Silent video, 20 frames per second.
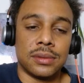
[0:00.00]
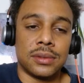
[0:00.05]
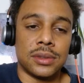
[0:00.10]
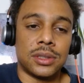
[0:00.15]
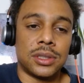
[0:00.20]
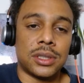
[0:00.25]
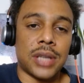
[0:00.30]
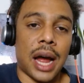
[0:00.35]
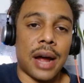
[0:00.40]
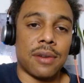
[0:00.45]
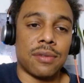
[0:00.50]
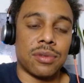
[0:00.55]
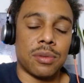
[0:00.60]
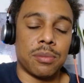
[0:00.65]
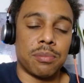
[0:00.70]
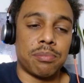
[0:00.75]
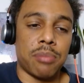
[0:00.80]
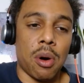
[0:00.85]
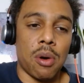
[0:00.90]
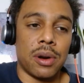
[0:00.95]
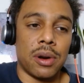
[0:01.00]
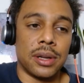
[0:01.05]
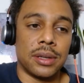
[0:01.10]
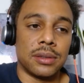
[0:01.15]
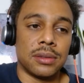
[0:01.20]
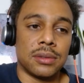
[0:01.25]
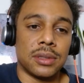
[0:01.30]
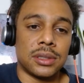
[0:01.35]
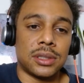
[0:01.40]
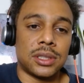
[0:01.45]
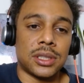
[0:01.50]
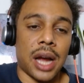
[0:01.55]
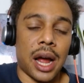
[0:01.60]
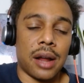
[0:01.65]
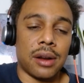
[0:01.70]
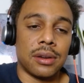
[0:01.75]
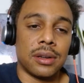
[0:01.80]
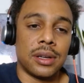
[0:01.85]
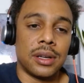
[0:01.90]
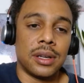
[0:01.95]
The child from Poland. The
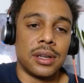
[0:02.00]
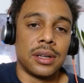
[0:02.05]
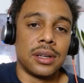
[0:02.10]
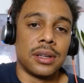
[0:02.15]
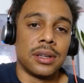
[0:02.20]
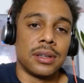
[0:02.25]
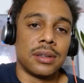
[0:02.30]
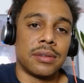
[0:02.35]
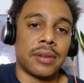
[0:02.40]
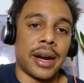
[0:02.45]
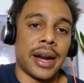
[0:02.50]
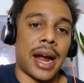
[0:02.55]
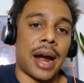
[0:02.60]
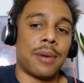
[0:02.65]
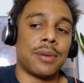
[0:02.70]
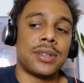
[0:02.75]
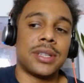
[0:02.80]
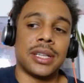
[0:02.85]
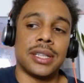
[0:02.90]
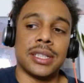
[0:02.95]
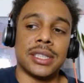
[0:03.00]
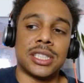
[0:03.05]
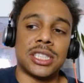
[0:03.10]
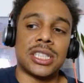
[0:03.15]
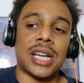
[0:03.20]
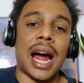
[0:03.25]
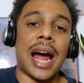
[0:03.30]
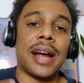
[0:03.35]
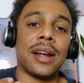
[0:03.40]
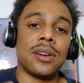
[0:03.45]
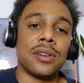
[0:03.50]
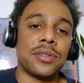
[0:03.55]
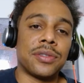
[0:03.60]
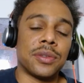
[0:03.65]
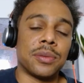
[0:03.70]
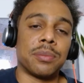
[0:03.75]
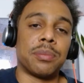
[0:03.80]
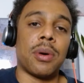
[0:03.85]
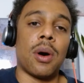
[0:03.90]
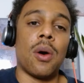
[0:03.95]
child. Right? I would say the child
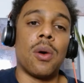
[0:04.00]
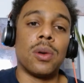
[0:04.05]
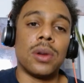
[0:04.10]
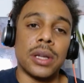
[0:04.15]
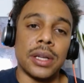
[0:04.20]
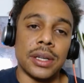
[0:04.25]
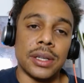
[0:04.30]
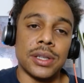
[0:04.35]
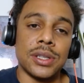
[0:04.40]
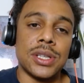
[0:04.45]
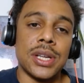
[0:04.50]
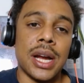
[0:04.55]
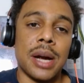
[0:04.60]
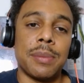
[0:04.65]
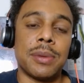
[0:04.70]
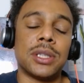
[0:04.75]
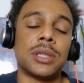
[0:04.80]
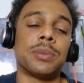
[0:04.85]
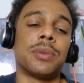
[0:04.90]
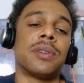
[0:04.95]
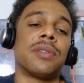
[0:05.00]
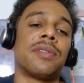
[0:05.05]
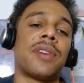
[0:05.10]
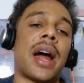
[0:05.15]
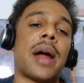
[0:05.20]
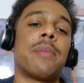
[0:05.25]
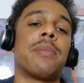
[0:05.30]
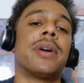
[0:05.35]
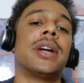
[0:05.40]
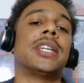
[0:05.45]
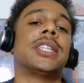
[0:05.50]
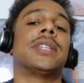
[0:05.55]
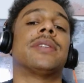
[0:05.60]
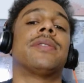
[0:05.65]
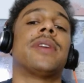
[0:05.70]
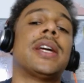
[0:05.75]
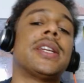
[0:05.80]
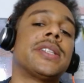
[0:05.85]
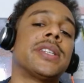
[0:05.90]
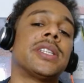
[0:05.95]
from Poland. You see how much more vibration,
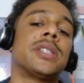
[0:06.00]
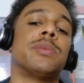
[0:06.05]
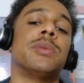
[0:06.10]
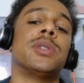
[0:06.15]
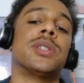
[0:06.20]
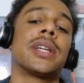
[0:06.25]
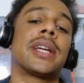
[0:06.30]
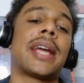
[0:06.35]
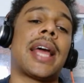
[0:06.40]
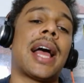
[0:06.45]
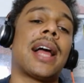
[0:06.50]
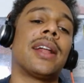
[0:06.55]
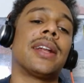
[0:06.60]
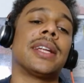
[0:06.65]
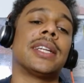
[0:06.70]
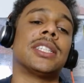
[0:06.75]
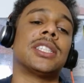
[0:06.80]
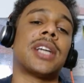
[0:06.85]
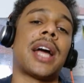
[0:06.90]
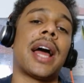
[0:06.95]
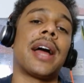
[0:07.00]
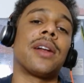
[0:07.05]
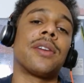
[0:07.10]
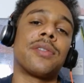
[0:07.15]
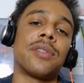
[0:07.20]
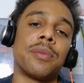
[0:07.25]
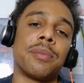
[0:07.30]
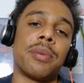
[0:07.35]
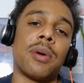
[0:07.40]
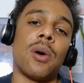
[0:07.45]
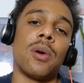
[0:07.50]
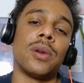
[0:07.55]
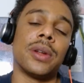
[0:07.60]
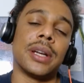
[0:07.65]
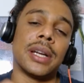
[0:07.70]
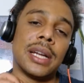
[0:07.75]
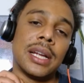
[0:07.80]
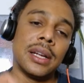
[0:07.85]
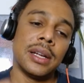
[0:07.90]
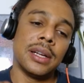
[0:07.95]
resonance, musicality, child from
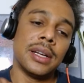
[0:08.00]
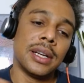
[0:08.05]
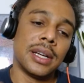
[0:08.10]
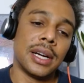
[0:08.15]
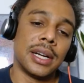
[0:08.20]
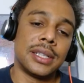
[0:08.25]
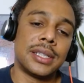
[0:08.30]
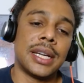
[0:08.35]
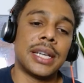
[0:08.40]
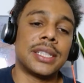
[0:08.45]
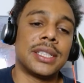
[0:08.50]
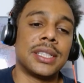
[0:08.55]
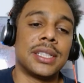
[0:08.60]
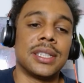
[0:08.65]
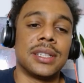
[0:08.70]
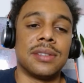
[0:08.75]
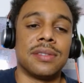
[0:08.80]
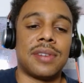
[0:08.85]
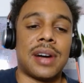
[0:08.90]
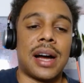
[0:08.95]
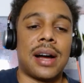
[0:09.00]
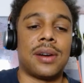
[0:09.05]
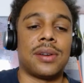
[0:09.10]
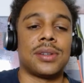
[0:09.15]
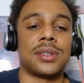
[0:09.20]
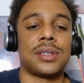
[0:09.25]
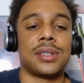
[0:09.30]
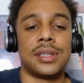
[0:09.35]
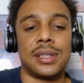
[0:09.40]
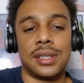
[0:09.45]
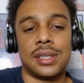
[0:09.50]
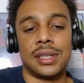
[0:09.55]
Poland. Attention to the vowels.